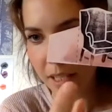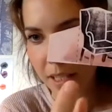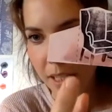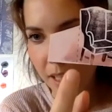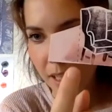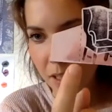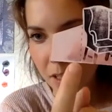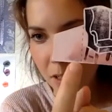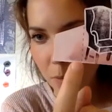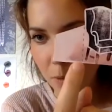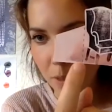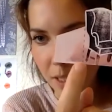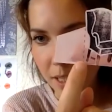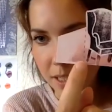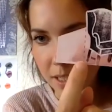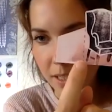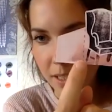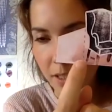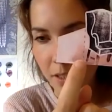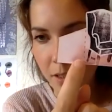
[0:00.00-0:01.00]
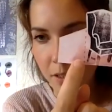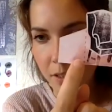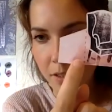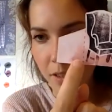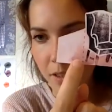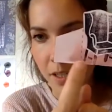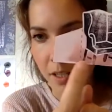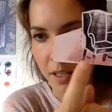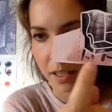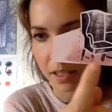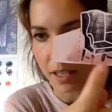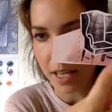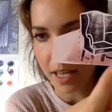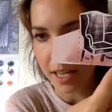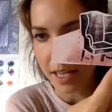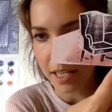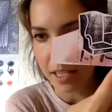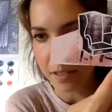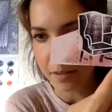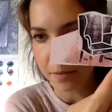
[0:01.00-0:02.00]
each one has a little dotted
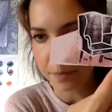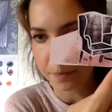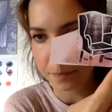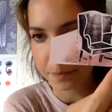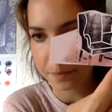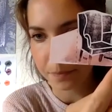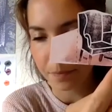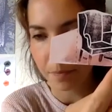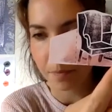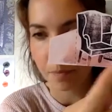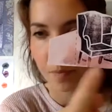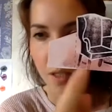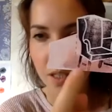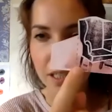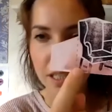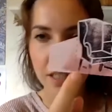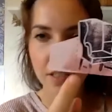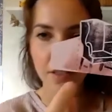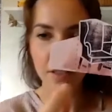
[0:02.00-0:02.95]
line either